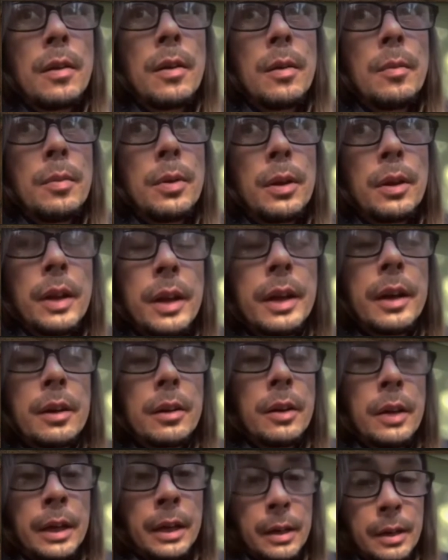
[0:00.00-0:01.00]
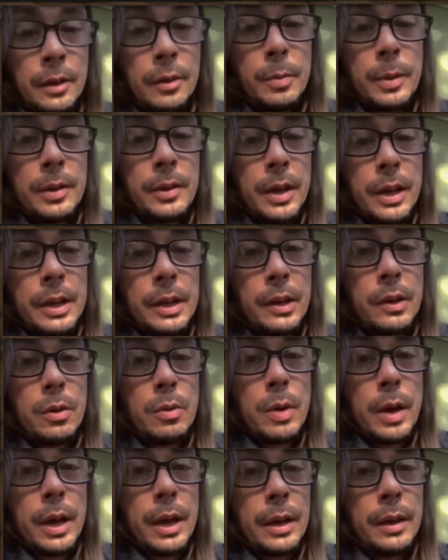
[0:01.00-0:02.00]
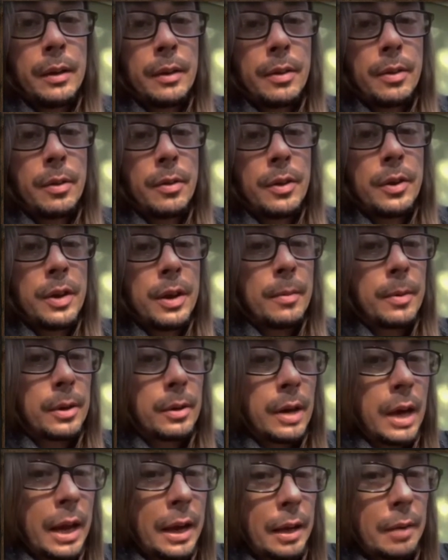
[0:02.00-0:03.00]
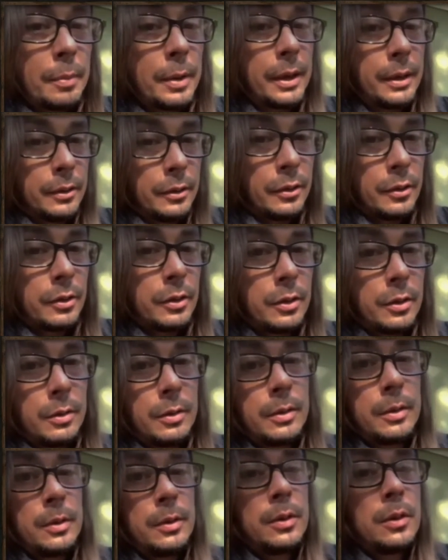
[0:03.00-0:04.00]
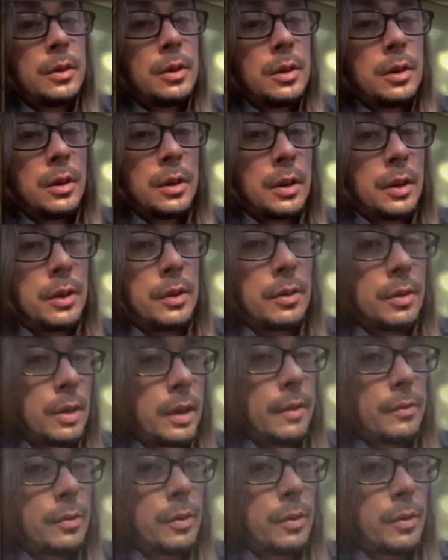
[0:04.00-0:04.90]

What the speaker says: politically has been taken away through the democratic means, you're left with